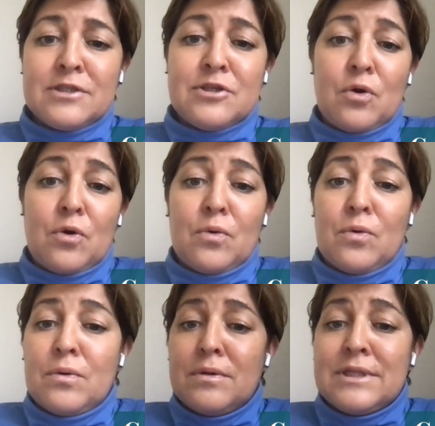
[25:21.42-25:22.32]

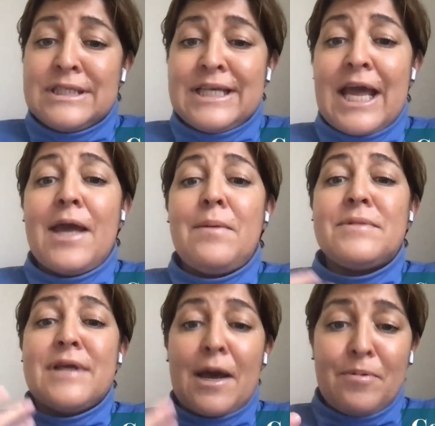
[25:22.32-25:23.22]
So the
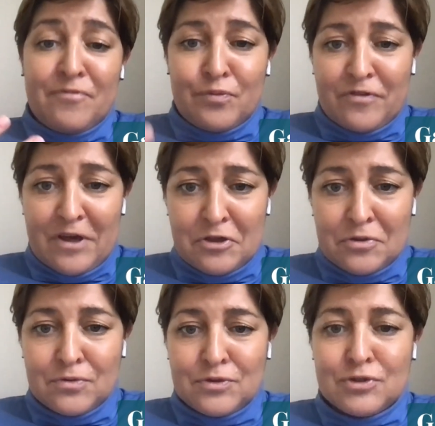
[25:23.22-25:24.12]
same type of
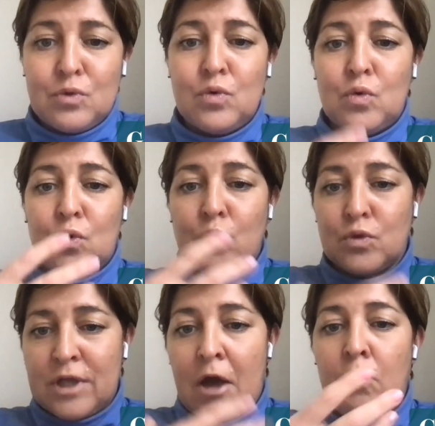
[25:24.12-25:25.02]
professionals who
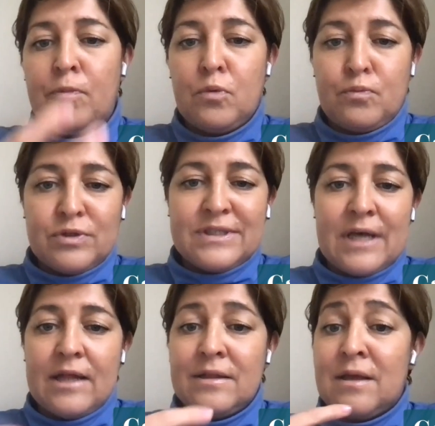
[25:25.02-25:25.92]
would help you
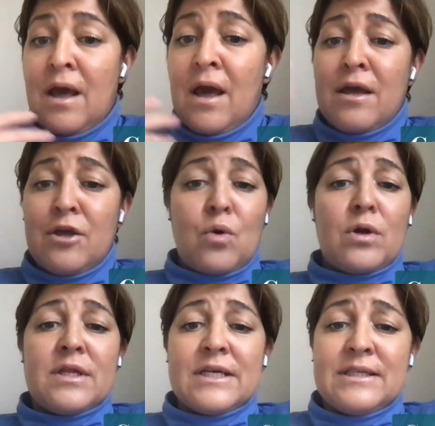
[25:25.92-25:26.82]
present
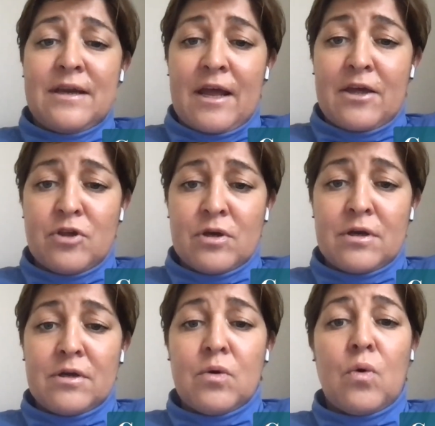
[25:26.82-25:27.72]
your
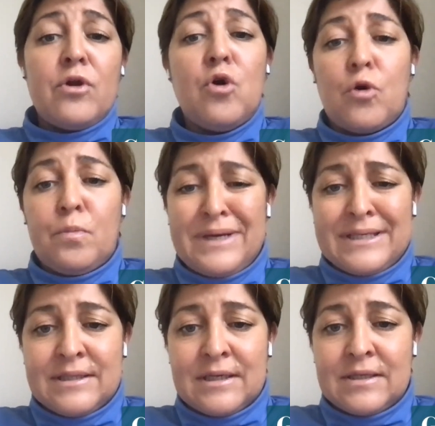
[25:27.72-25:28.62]
destination or your
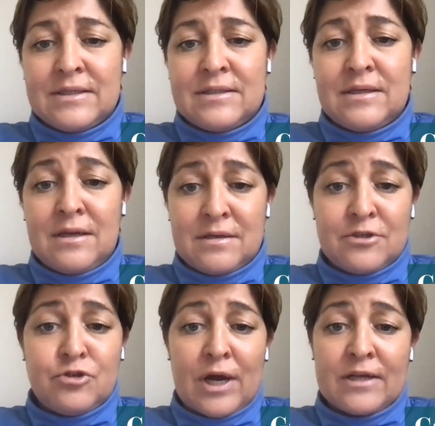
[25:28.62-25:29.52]
business in an
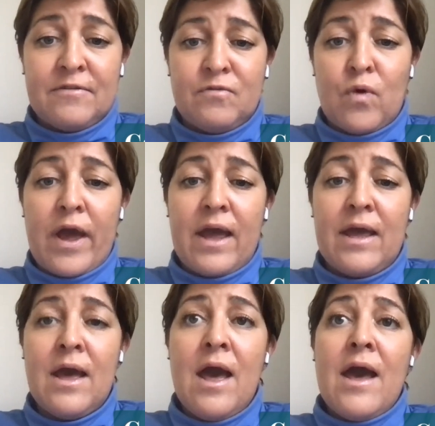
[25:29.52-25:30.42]
attractive
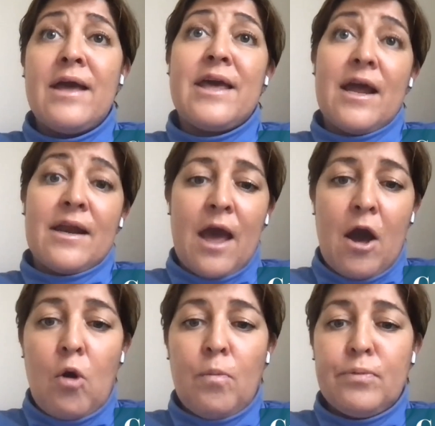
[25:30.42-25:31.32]
way can
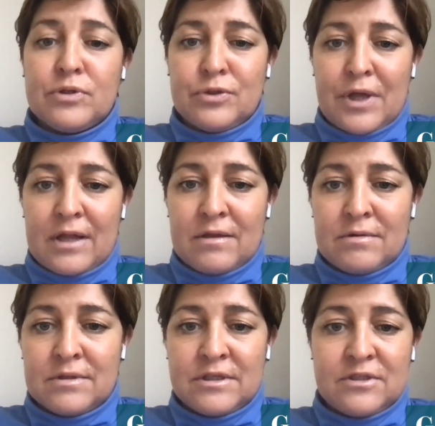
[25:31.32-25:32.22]
help put
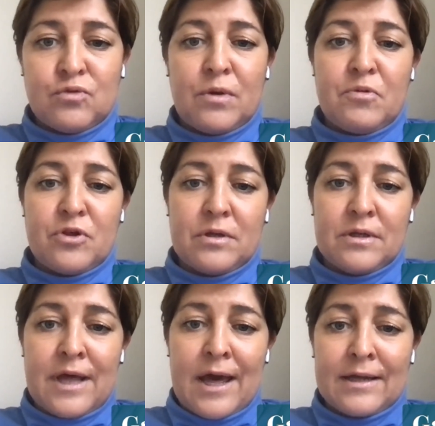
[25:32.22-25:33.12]
together a
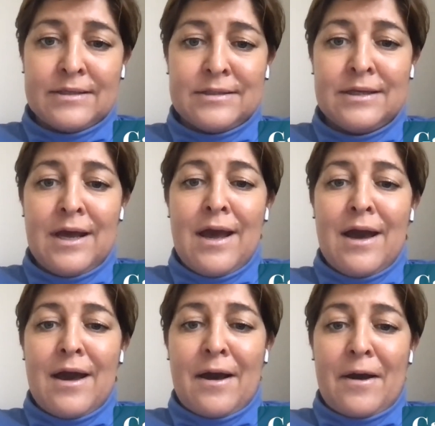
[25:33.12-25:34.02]
description that
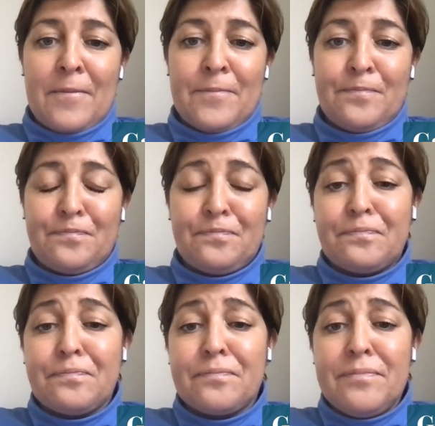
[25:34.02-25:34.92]
um,
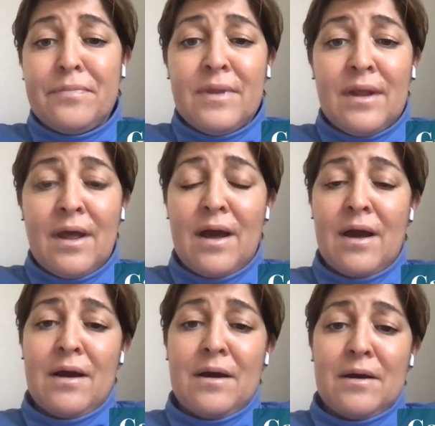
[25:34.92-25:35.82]

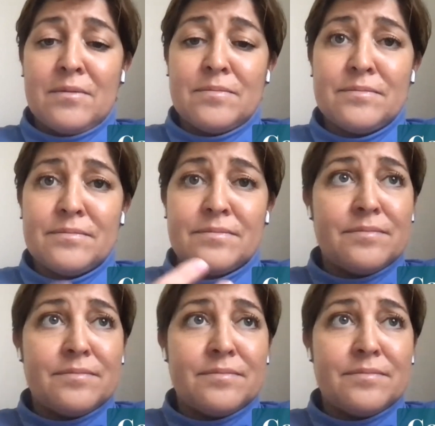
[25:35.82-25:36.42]
um,